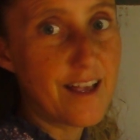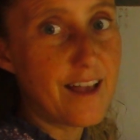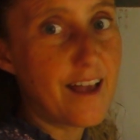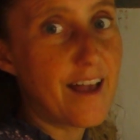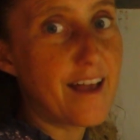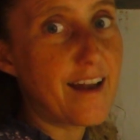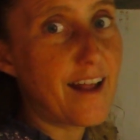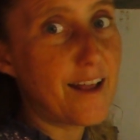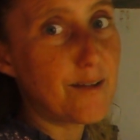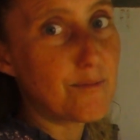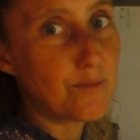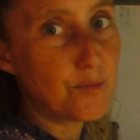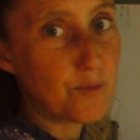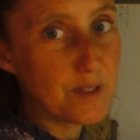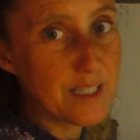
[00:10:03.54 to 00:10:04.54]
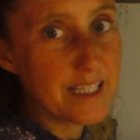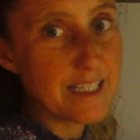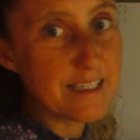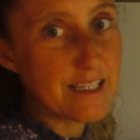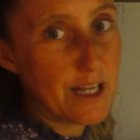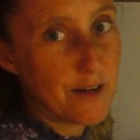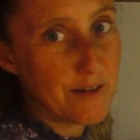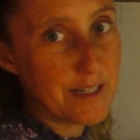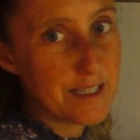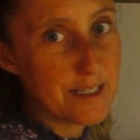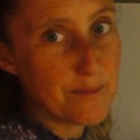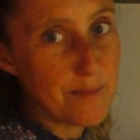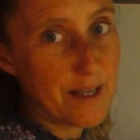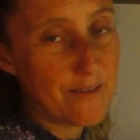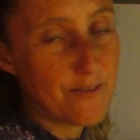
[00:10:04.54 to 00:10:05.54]
And I'm really sorry to
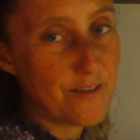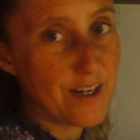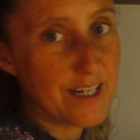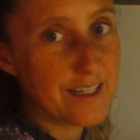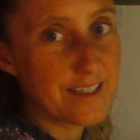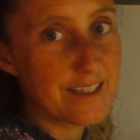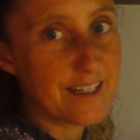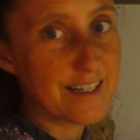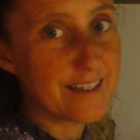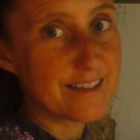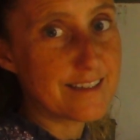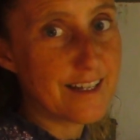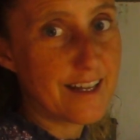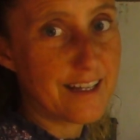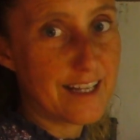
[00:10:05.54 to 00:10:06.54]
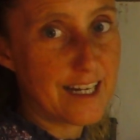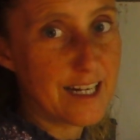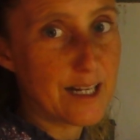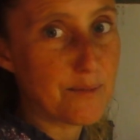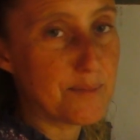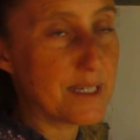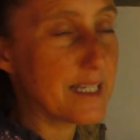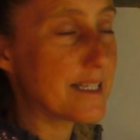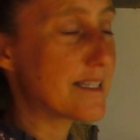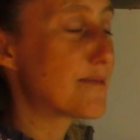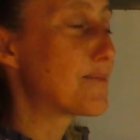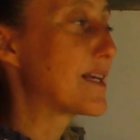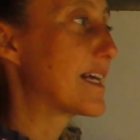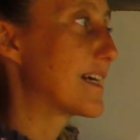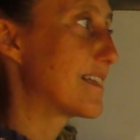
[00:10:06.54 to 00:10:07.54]
my friend that is not getting a piece
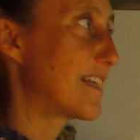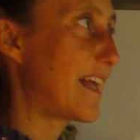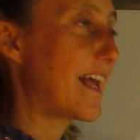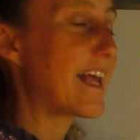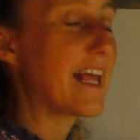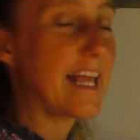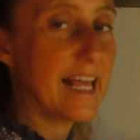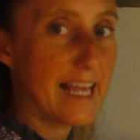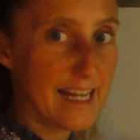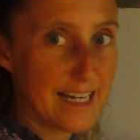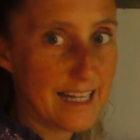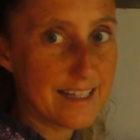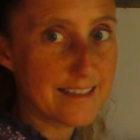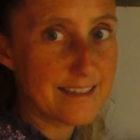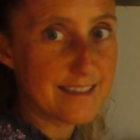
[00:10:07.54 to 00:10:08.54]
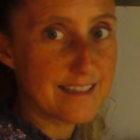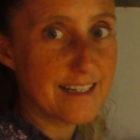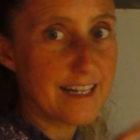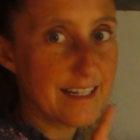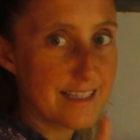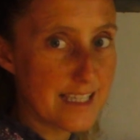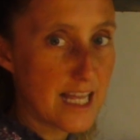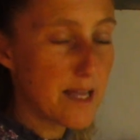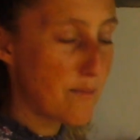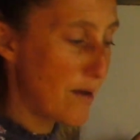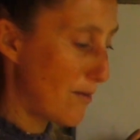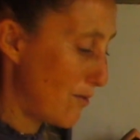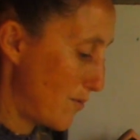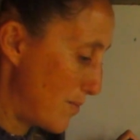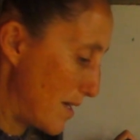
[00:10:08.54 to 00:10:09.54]
because I ate it. Next time I
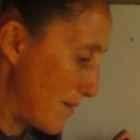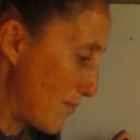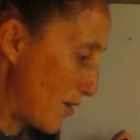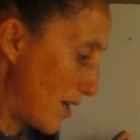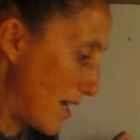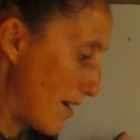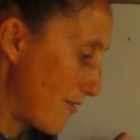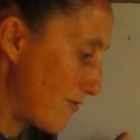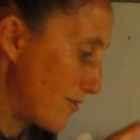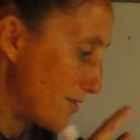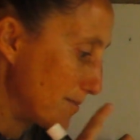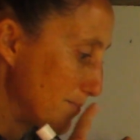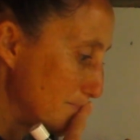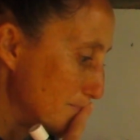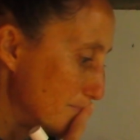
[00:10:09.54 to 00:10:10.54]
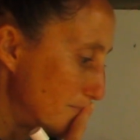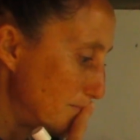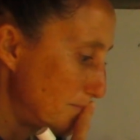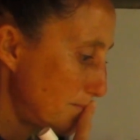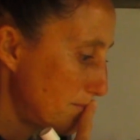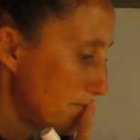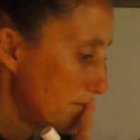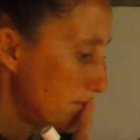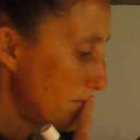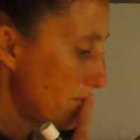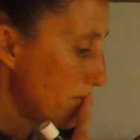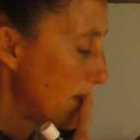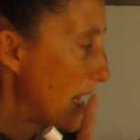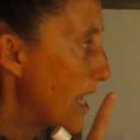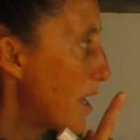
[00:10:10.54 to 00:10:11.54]
will be more careful.
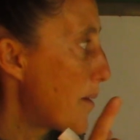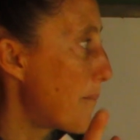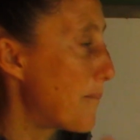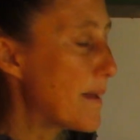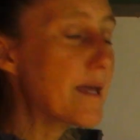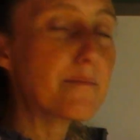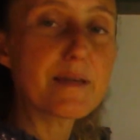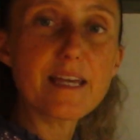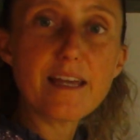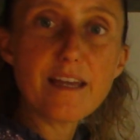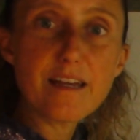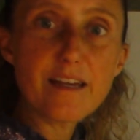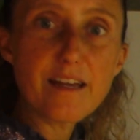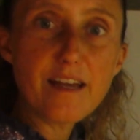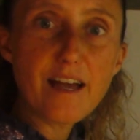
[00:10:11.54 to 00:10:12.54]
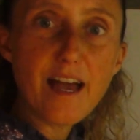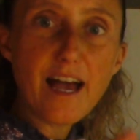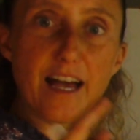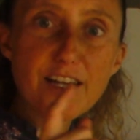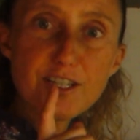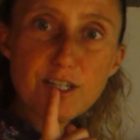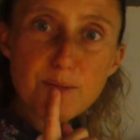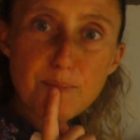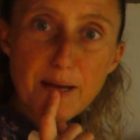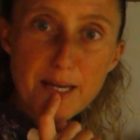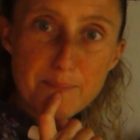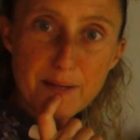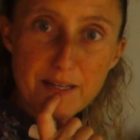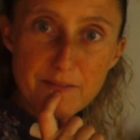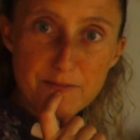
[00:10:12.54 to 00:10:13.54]
Maybe I should buy
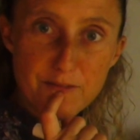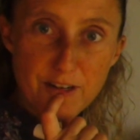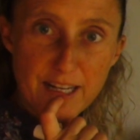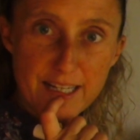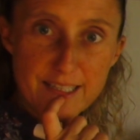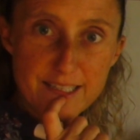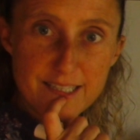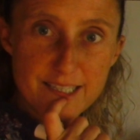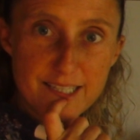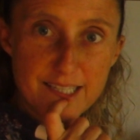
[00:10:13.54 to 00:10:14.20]
my friend